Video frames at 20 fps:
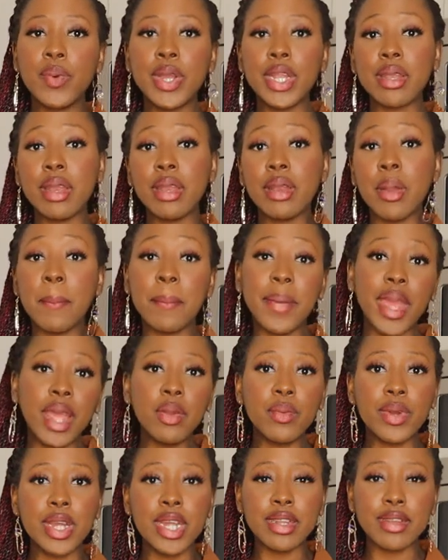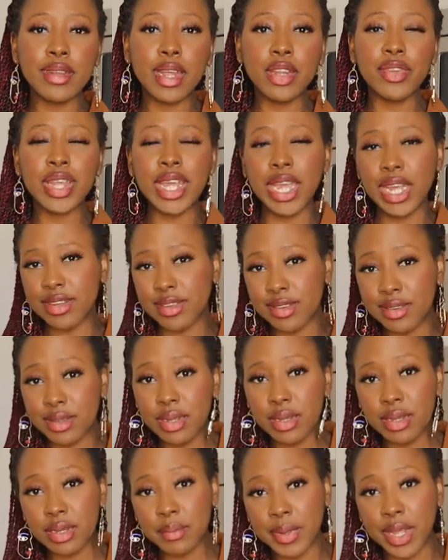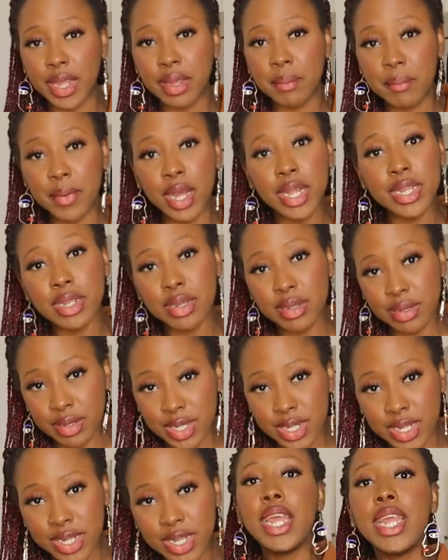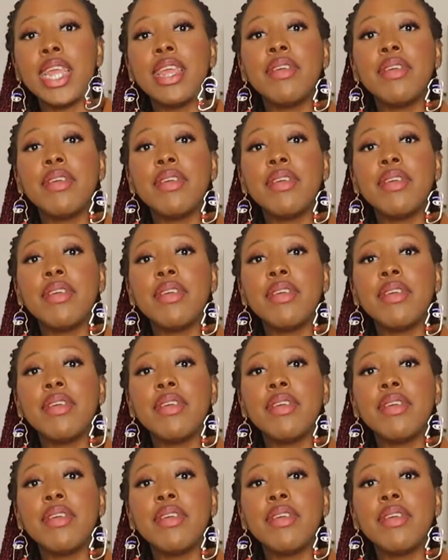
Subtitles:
with the main ways that you can still make money online,